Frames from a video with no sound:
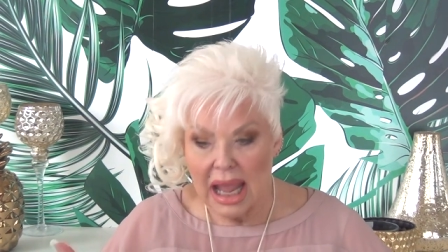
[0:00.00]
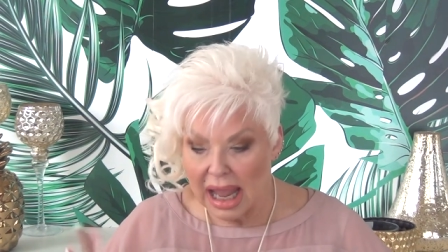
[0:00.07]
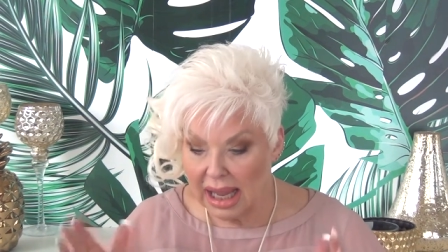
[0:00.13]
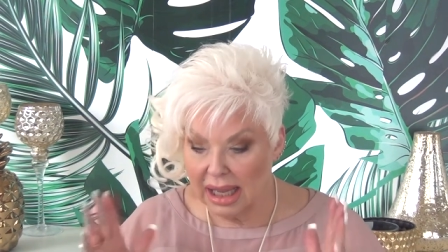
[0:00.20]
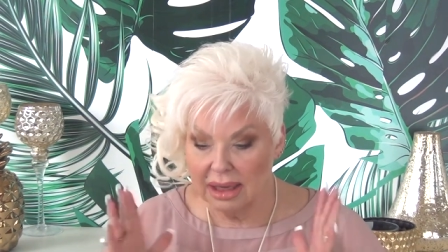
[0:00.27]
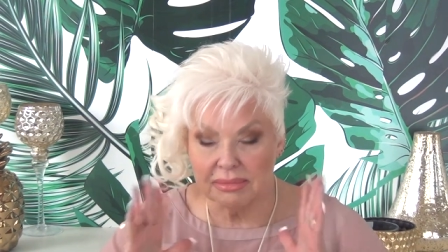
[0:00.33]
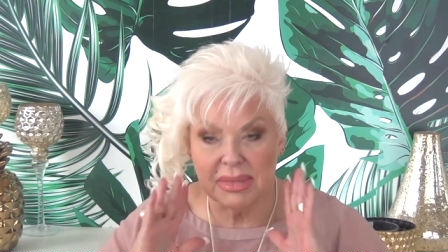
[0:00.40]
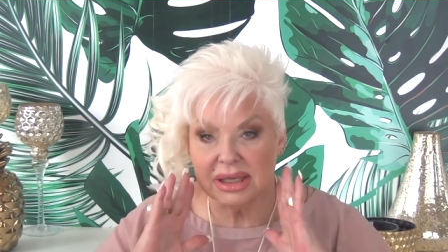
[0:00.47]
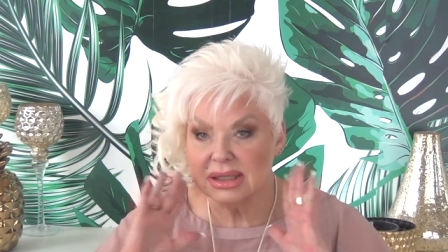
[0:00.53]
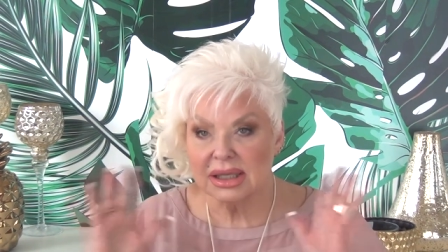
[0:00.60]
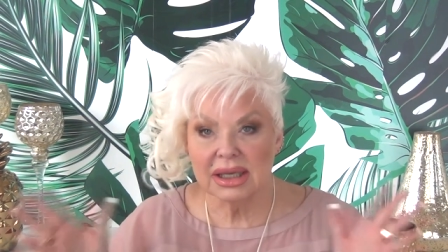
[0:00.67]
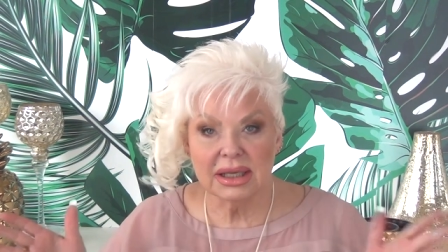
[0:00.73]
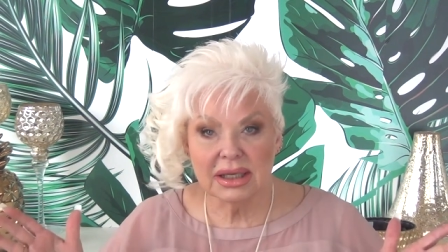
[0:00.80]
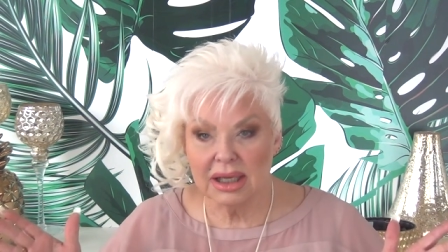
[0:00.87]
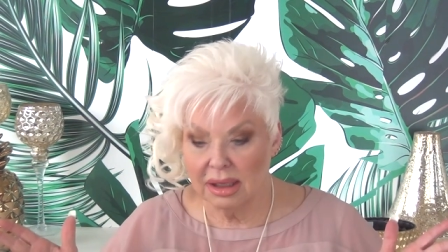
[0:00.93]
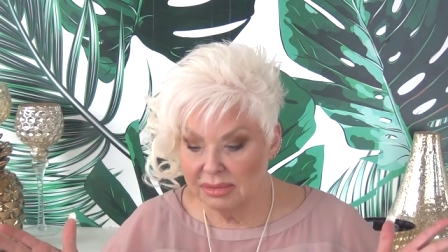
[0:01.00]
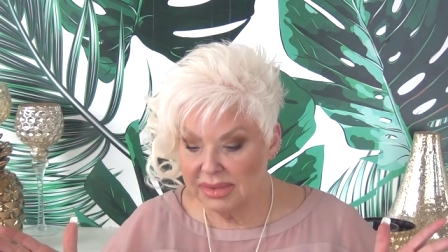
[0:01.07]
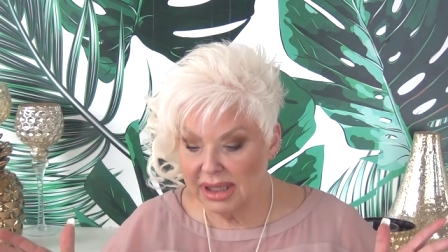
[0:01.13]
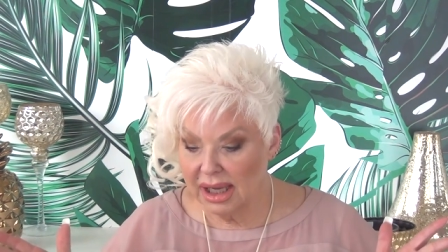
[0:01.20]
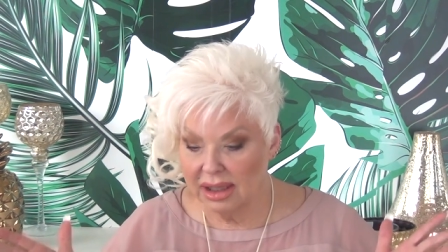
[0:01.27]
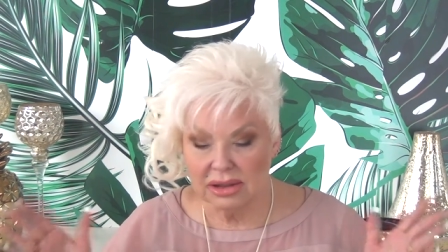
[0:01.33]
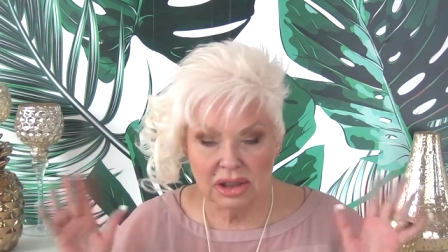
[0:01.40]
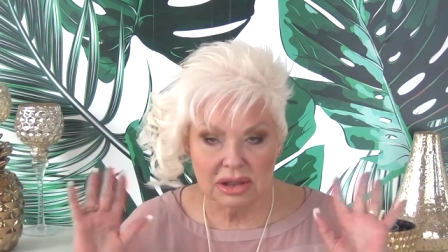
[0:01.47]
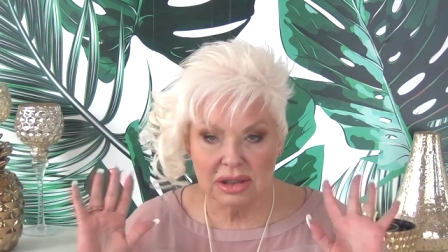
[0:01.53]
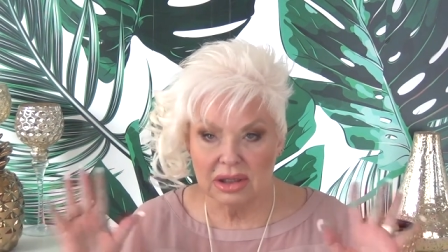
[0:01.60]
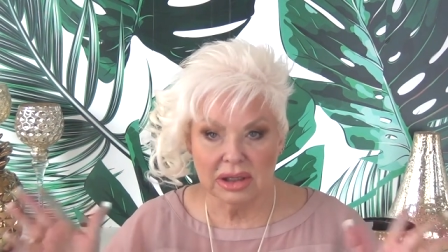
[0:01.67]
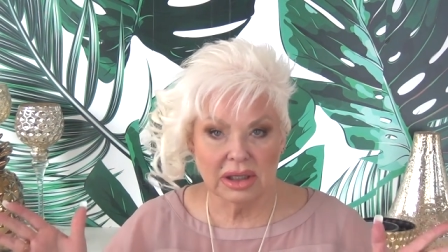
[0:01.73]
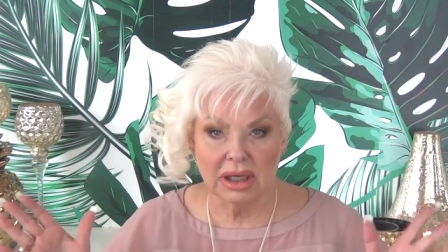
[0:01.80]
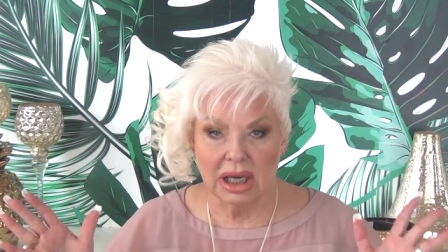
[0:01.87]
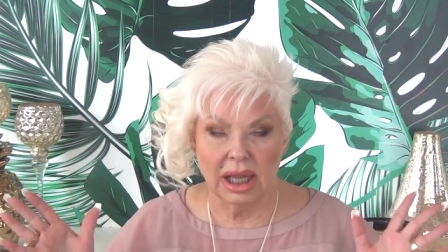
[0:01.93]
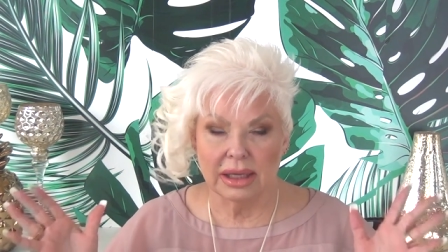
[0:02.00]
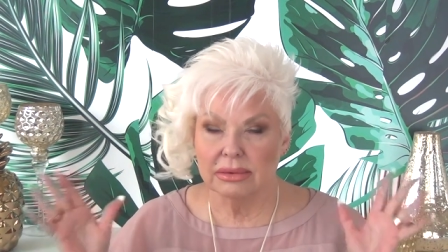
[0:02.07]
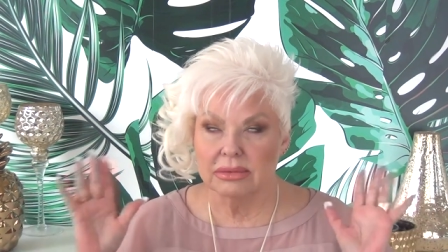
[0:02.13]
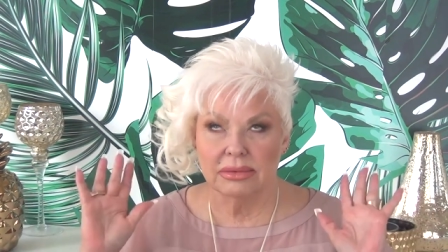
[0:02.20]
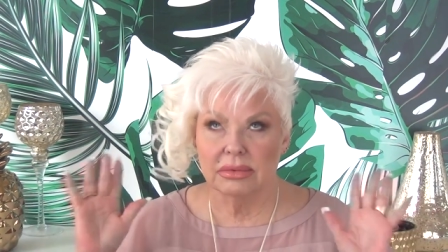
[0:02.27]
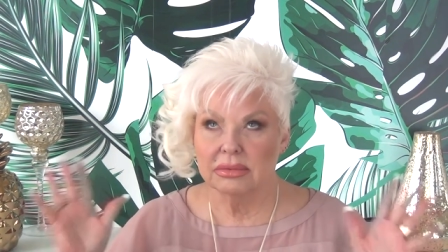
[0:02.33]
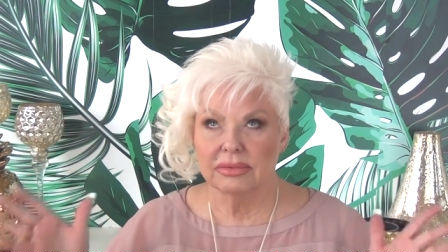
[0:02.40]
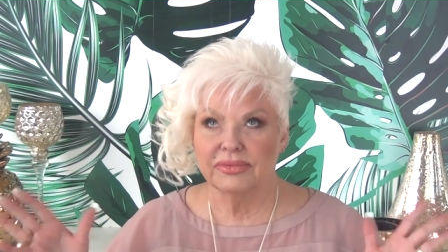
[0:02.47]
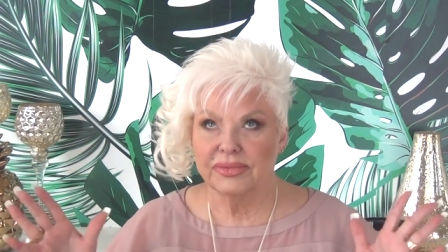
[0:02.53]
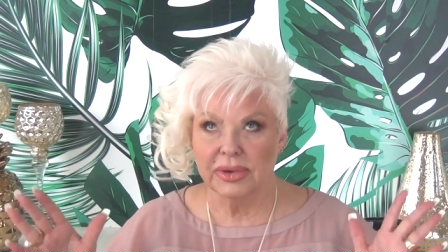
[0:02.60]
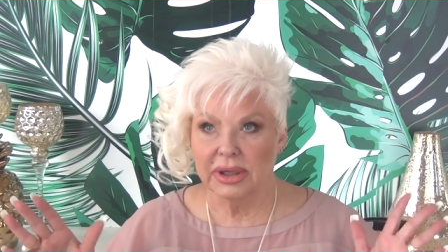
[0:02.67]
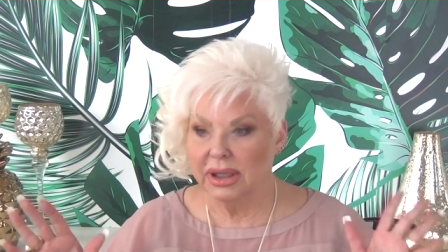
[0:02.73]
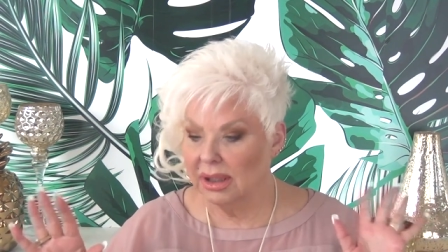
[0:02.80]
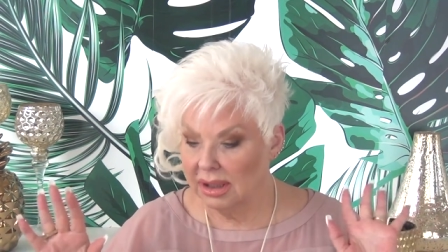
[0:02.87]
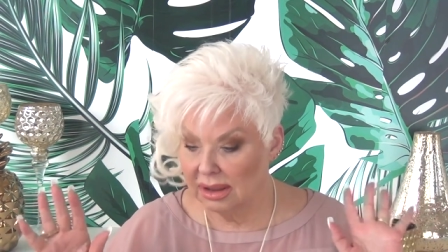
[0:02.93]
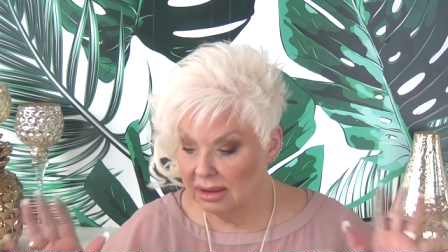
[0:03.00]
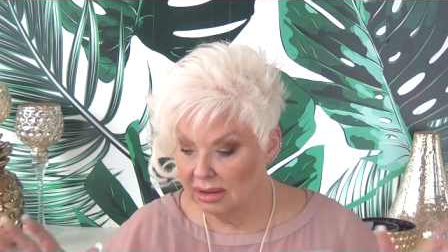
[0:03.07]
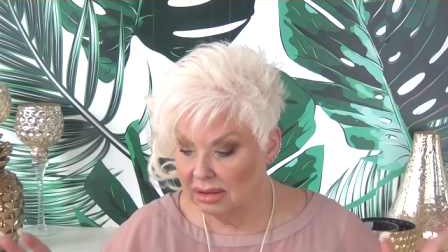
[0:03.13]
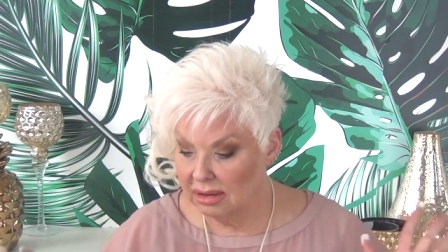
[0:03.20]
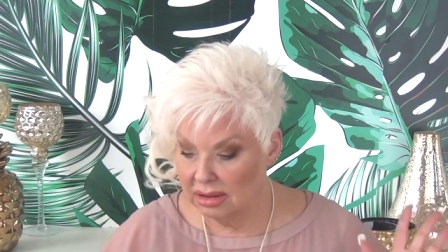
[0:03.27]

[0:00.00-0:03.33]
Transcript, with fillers: And my skin comes out just looking like, forget it.